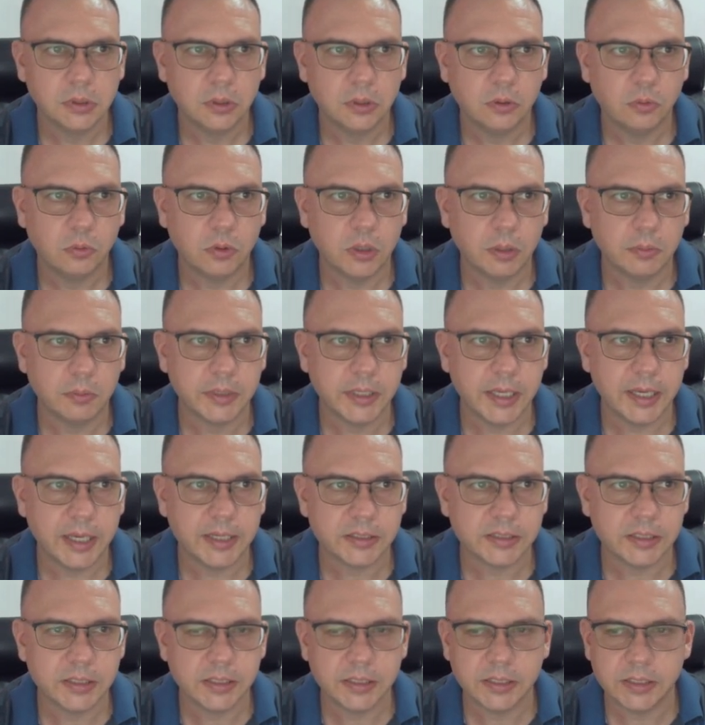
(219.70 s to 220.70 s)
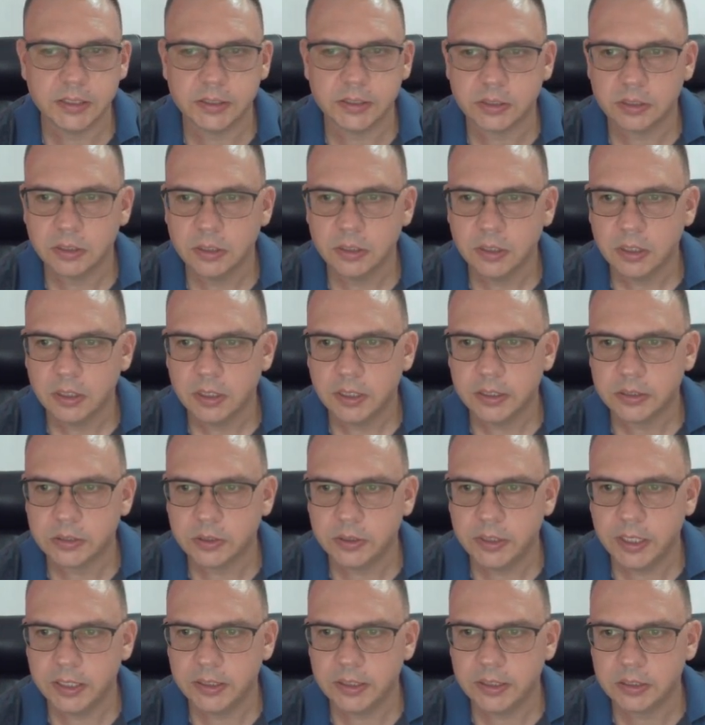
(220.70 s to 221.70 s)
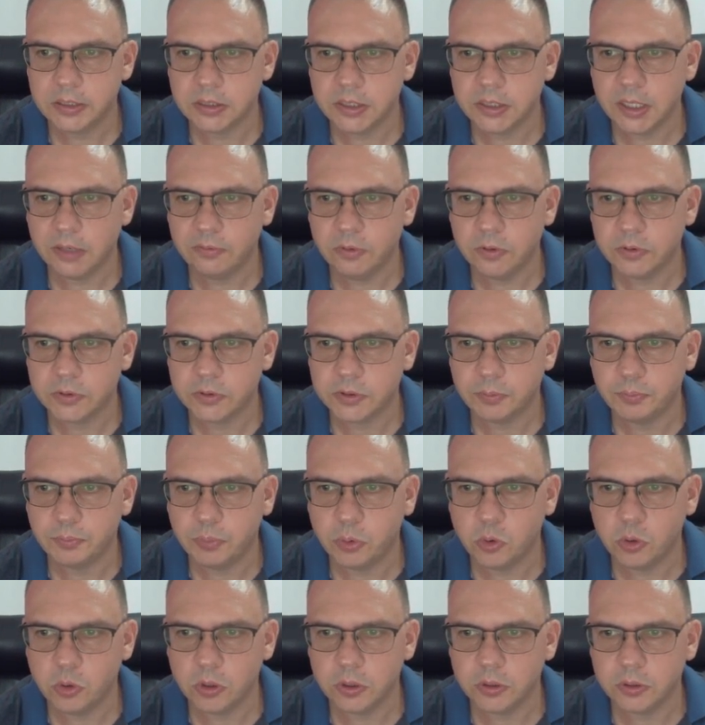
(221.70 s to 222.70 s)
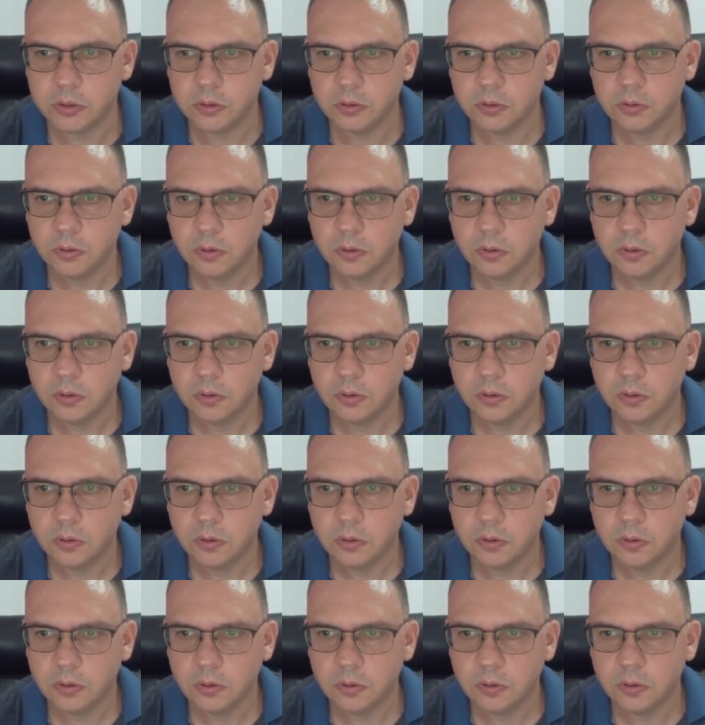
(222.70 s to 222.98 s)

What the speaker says: What I'm guessing is it's going to hit this level of support,